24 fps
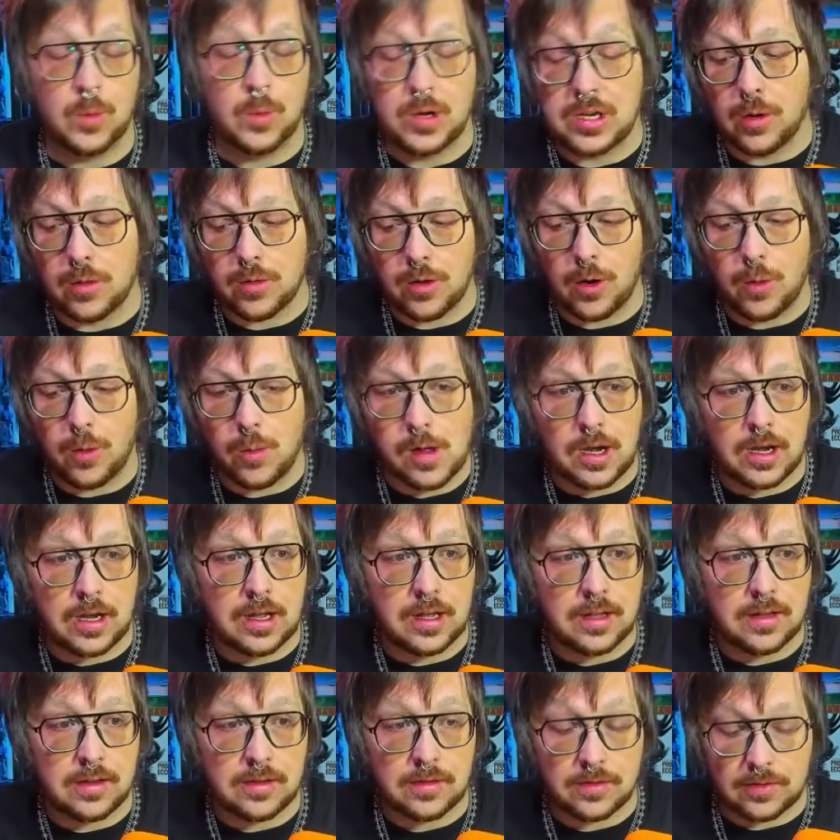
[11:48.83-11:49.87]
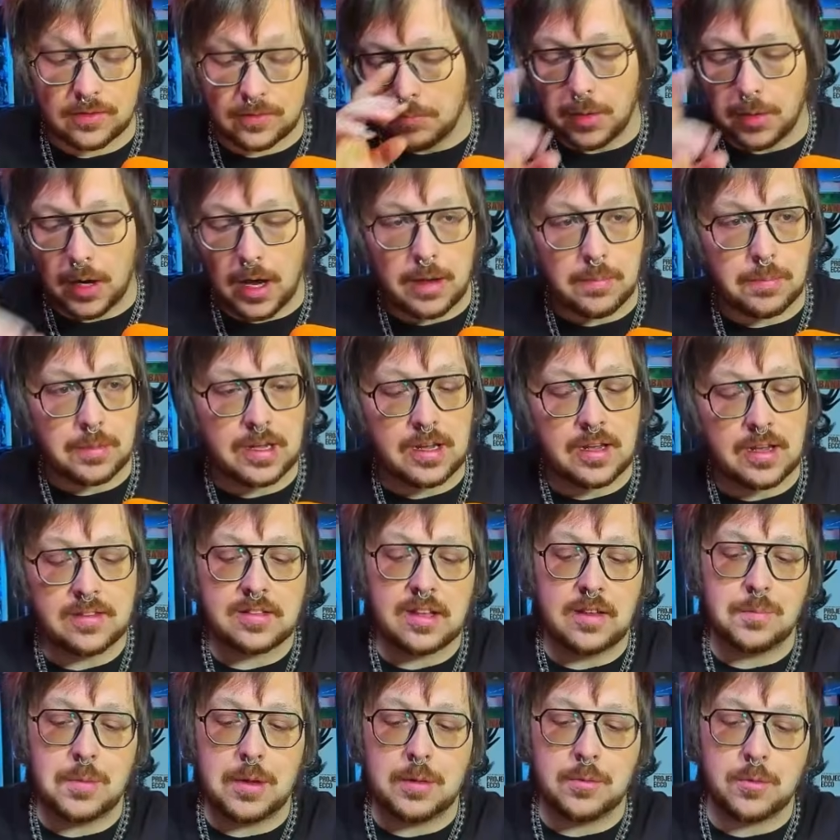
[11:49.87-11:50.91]
We don't know what it is, but because
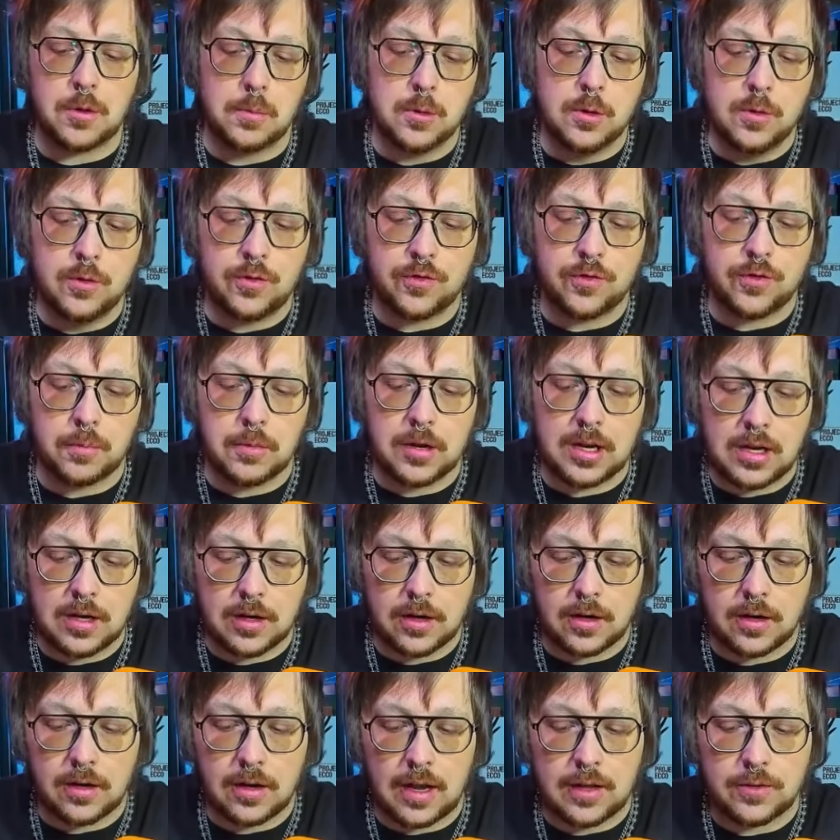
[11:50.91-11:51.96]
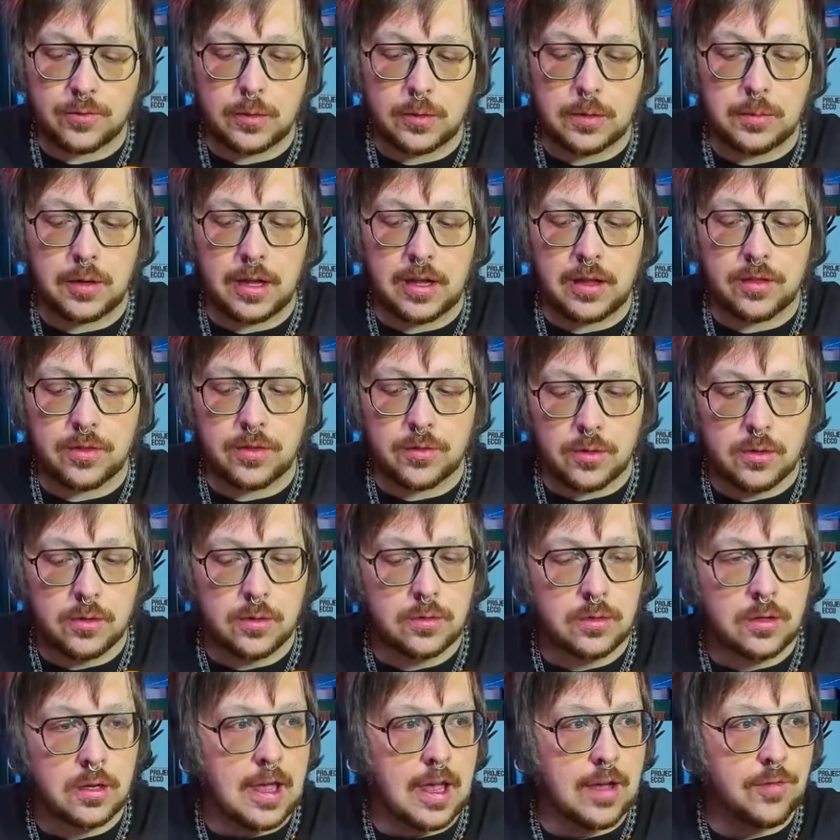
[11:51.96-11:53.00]
they've been removed from here, as we play through,